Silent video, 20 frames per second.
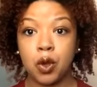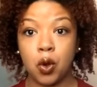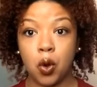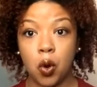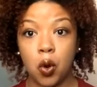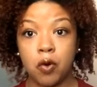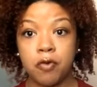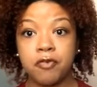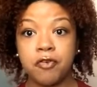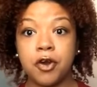
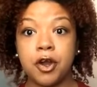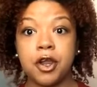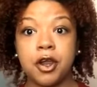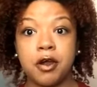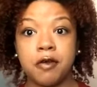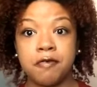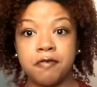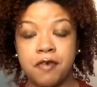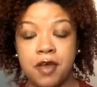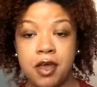go for
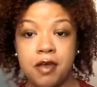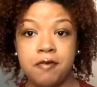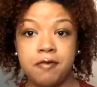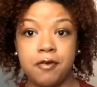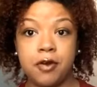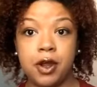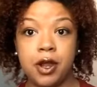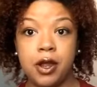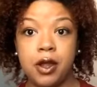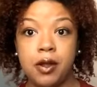your
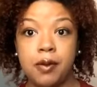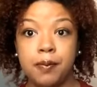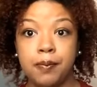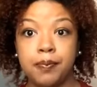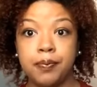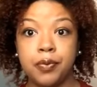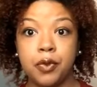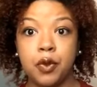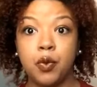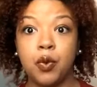favorite,
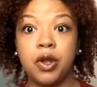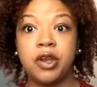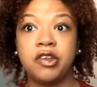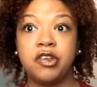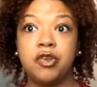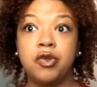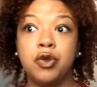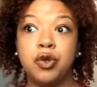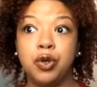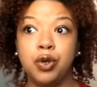
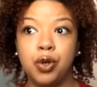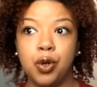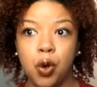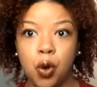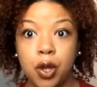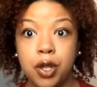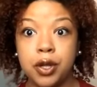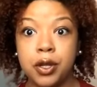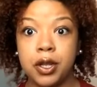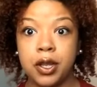what you
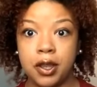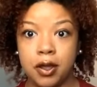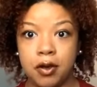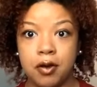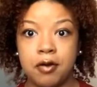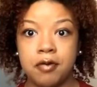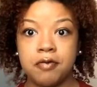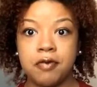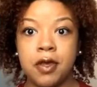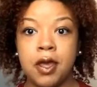know you
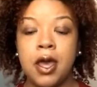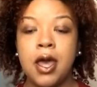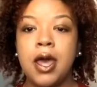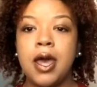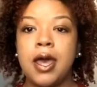love,